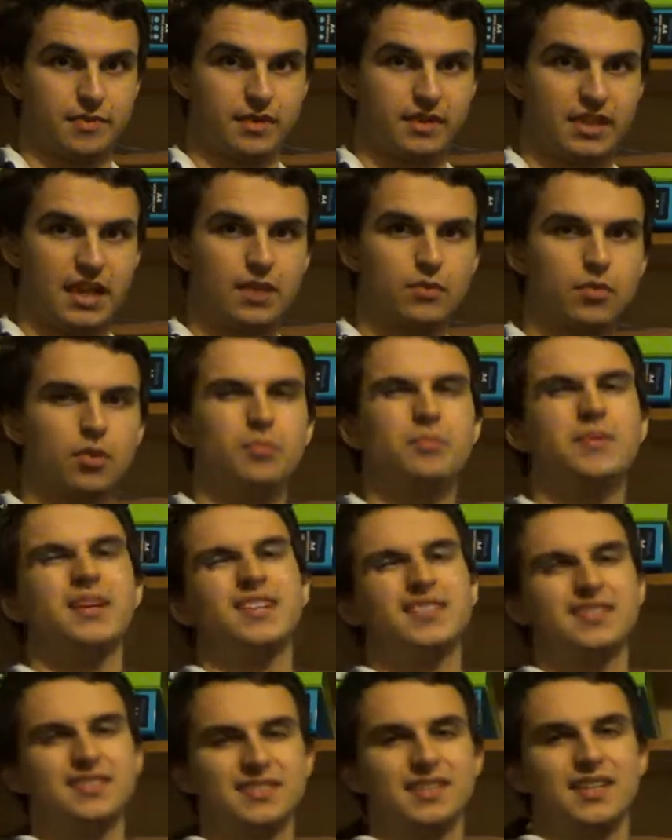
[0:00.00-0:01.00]
Okay, well
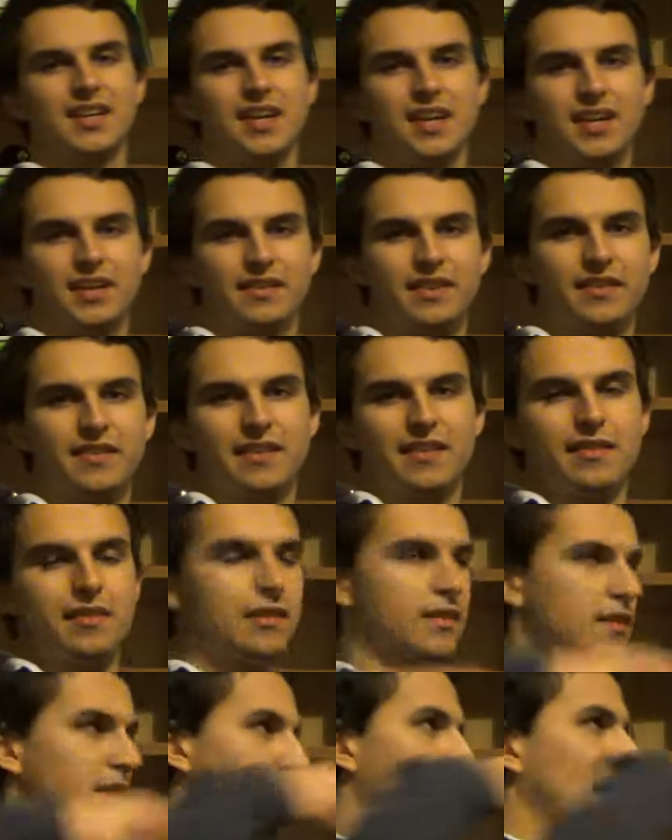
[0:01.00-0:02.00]
means that
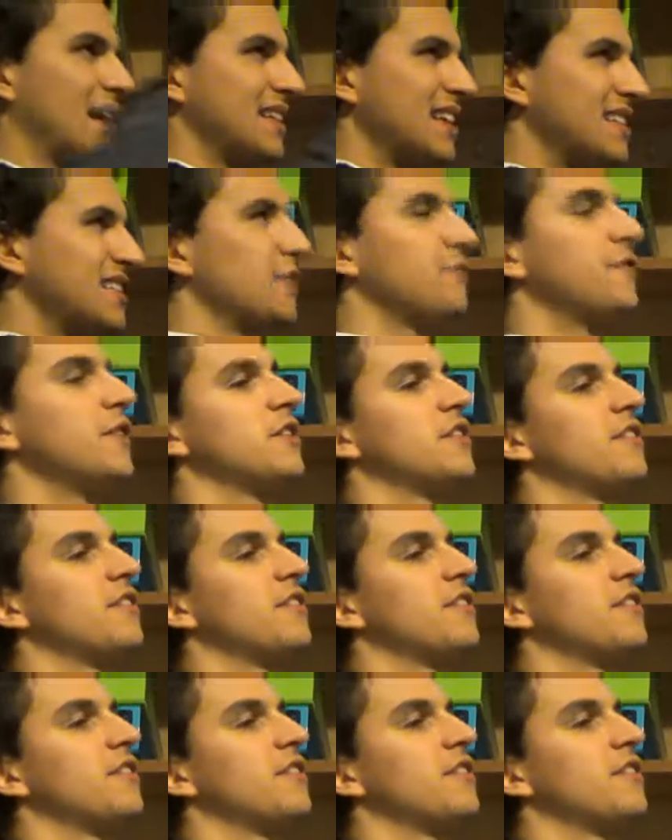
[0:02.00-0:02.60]
the magnetic field